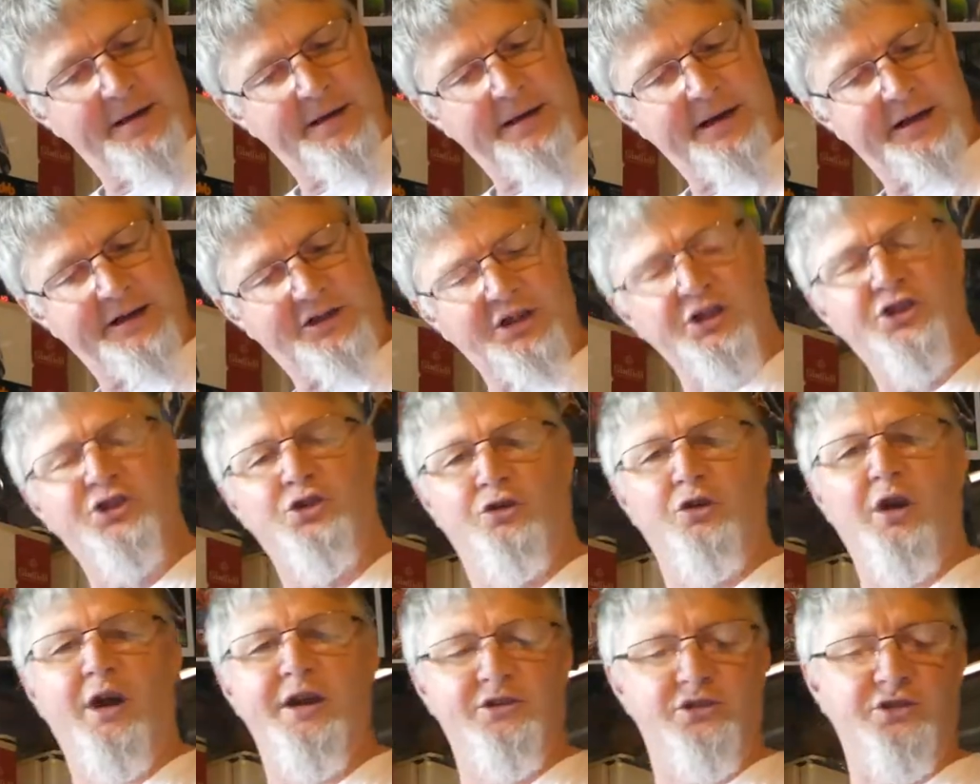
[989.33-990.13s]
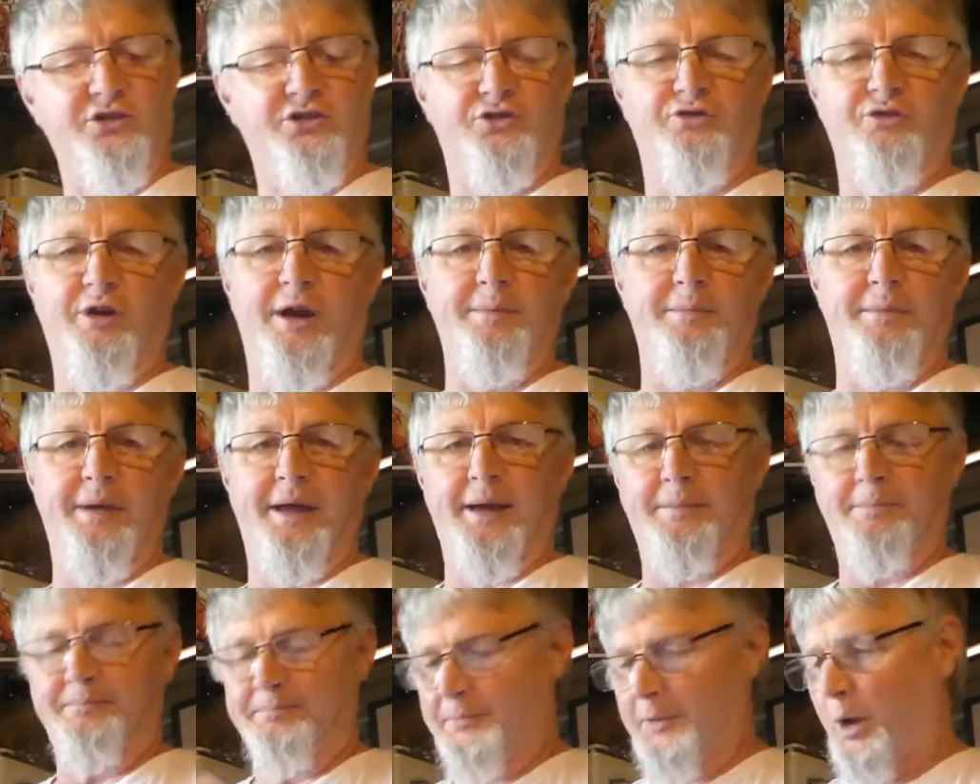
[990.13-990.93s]
just great
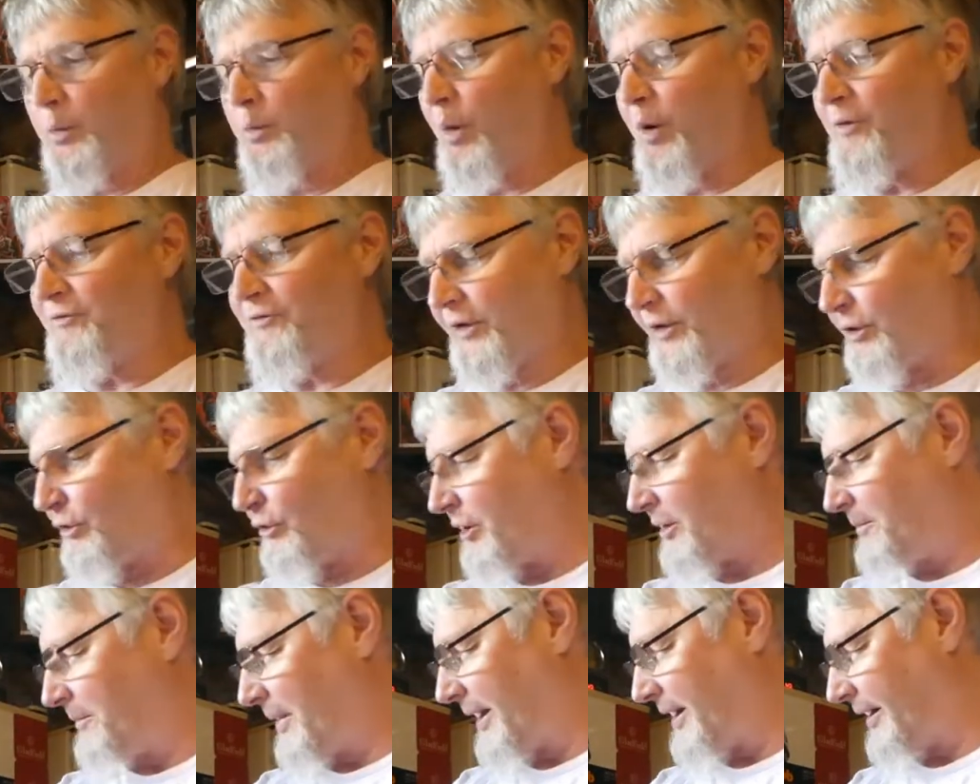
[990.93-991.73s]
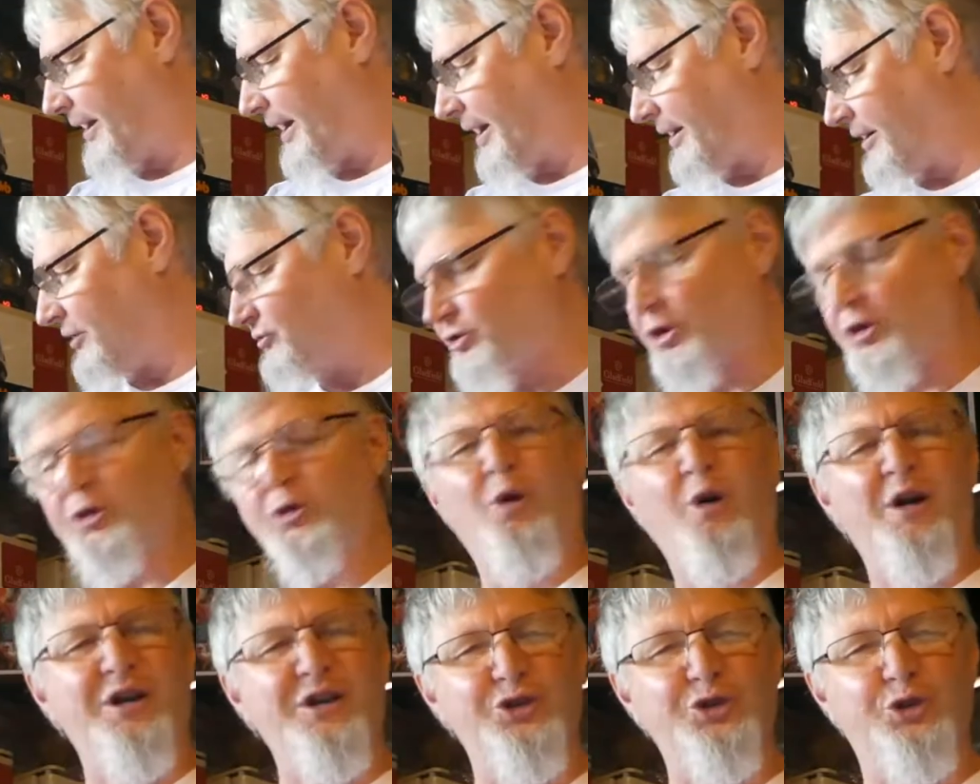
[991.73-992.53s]
beer. I'm waffling on about it now because I
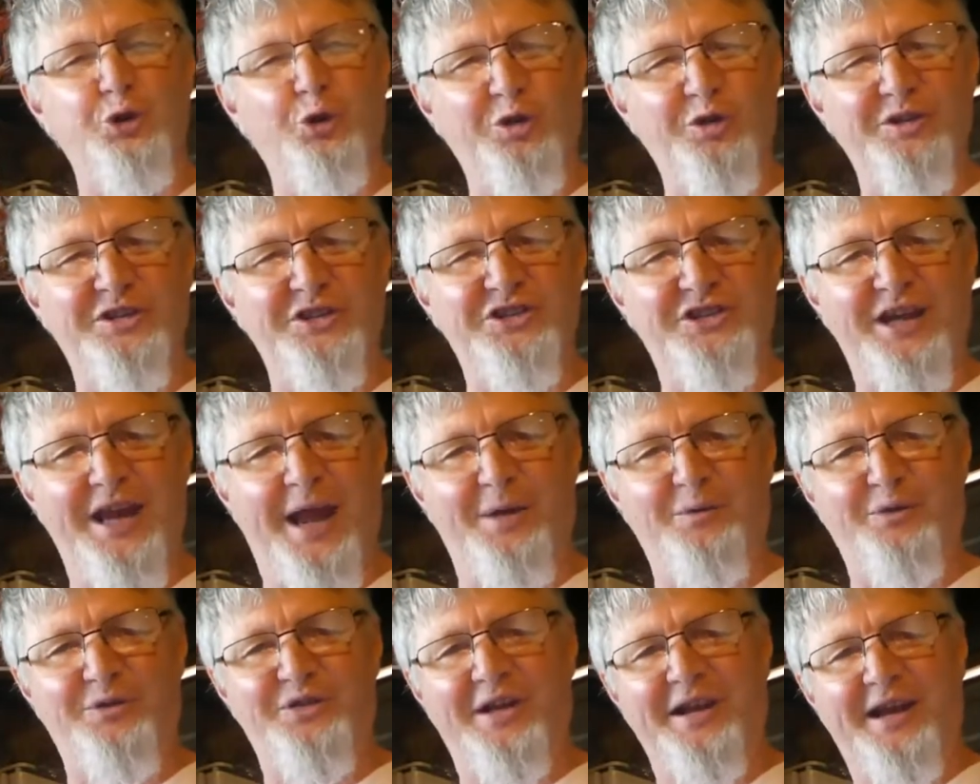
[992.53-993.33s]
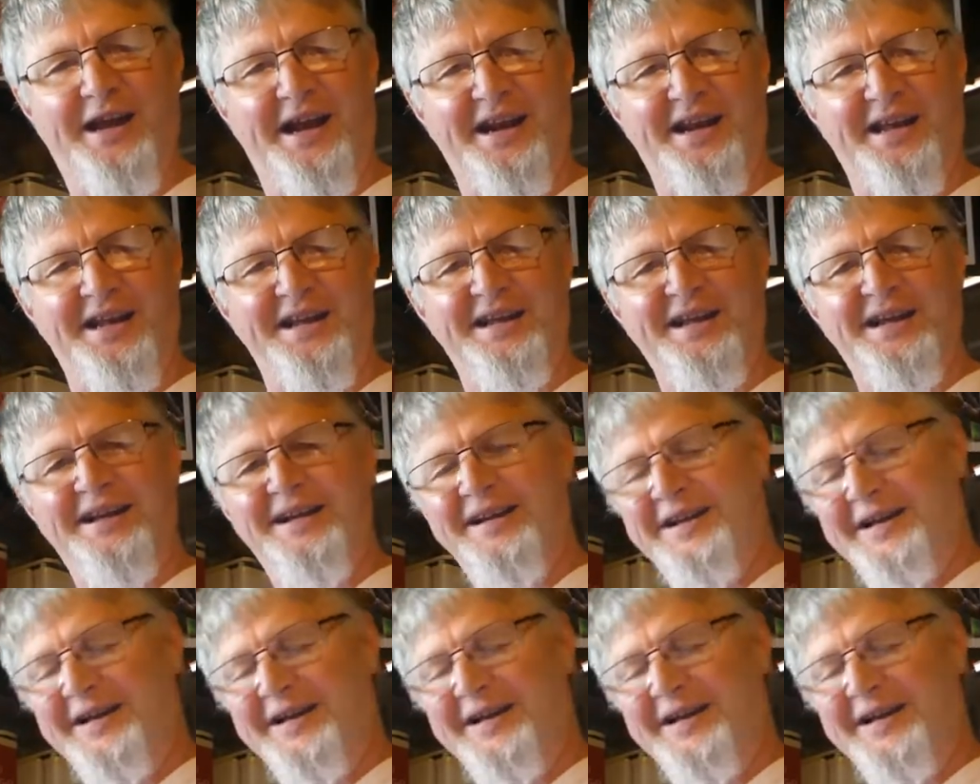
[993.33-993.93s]
quite enjoyed the chat with the lady